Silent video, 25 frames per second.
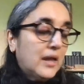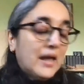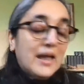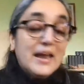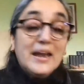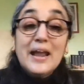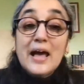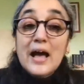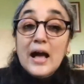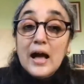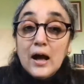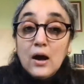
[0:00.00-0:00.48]

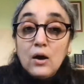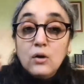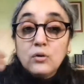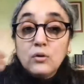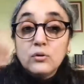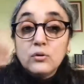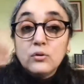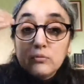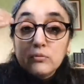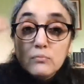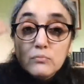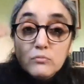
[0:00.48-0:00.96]
and how
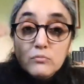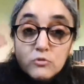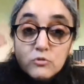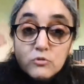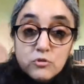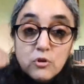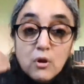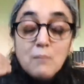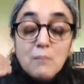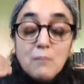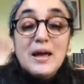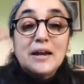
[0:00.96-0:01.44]

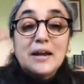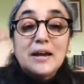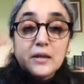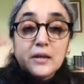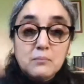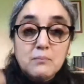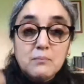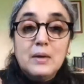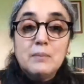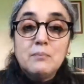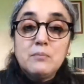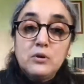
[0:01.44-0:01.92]

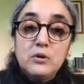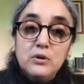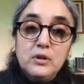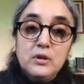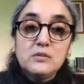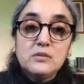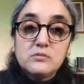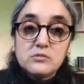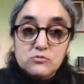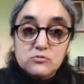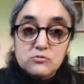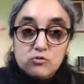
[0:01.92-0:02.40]
traumatic
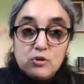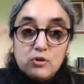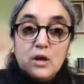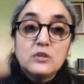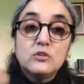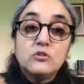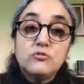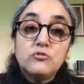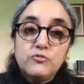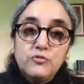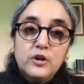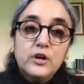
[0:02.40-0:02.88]
memories
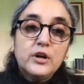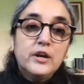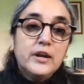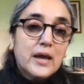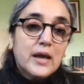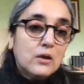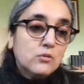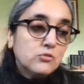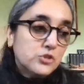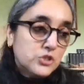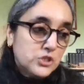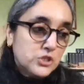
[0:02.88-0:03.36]
transfer
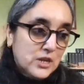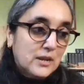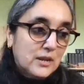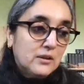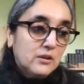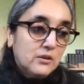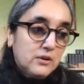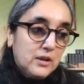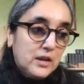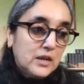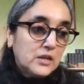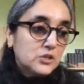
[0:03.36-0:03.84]
down
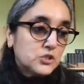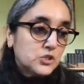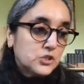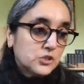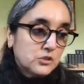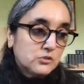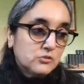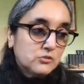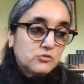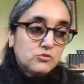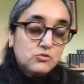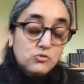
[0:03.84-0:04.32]

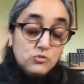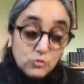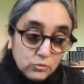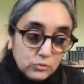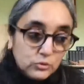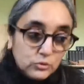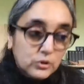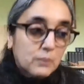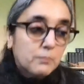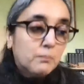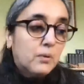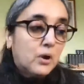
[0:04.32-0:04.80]
generations
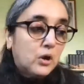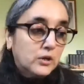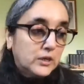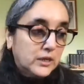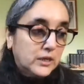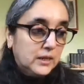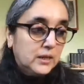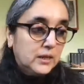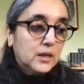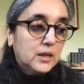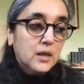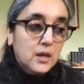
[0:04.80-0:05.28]
through the
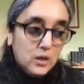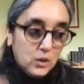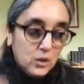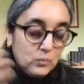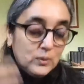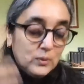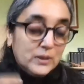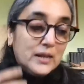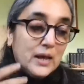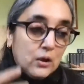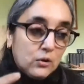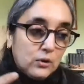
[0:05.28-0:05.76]
body
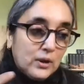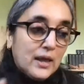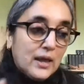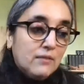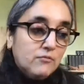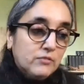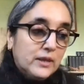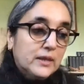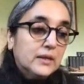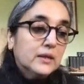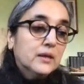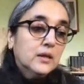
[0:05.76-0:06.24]
without
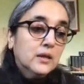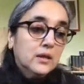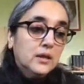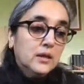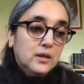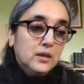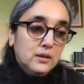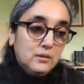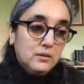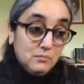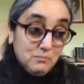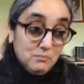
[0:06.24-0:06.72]
having
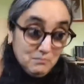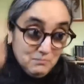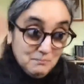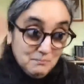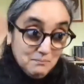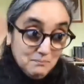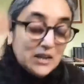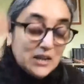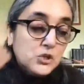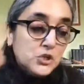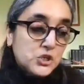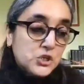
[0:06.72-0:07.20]

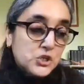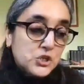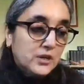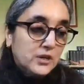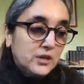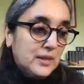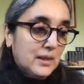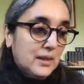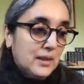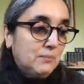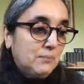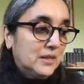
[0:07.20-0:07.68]

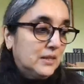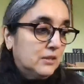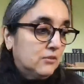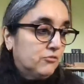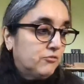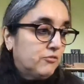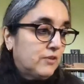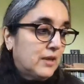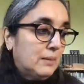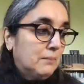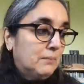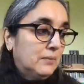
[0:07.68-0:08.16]
mentioned them in the
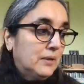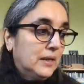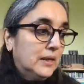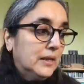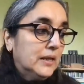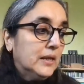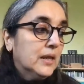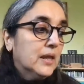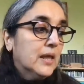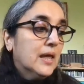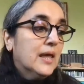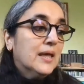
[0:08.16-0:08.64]

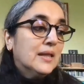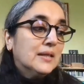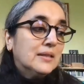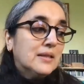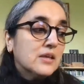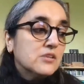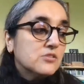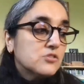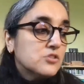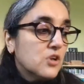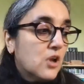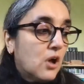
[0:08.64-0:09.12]
family.
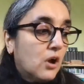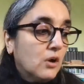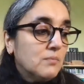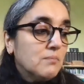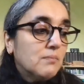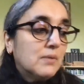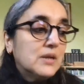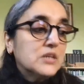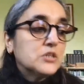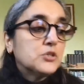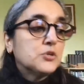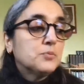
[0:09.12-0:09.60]
There's
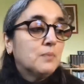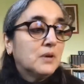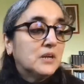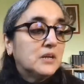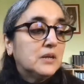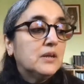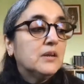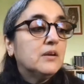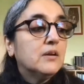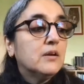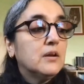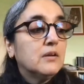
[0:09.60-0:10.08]
not much
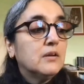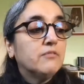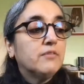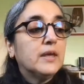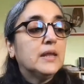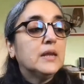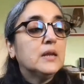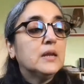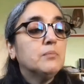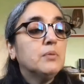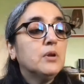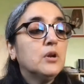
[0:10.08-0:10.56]
material
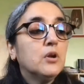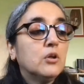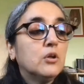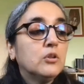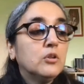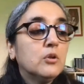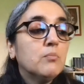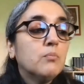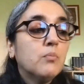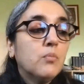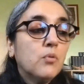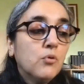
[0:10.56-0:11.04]
available on
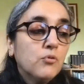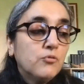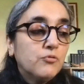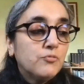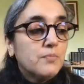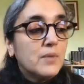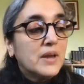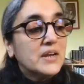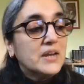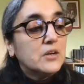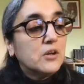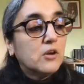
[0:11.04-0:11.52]
the
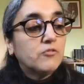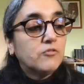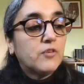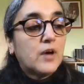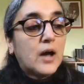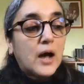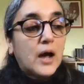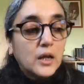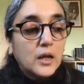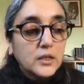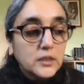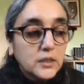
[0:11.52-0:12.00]
movement of
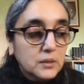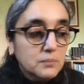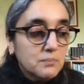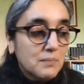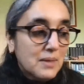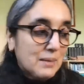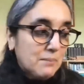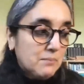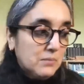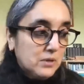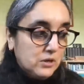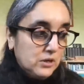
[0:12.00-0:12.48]
other
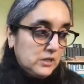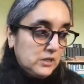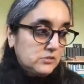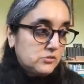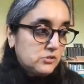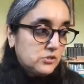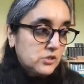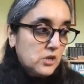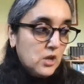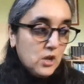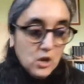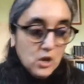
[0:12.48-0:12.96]

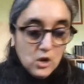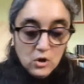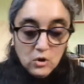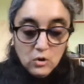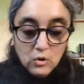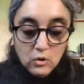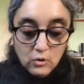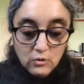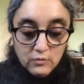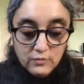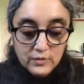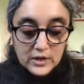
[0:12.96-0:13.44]
memories
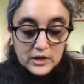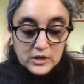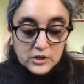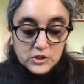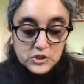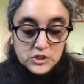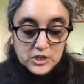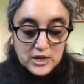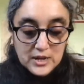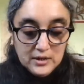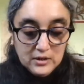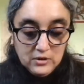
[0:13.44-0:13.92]
over
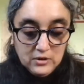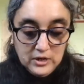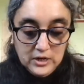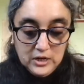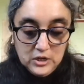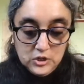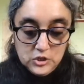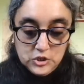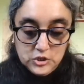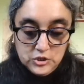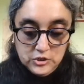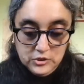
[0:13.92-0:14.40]

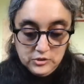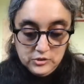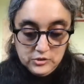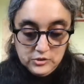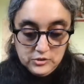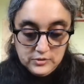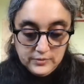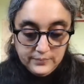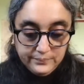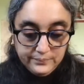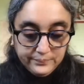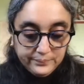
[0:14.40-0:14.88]

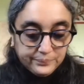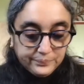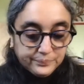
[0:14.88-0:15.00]
generations.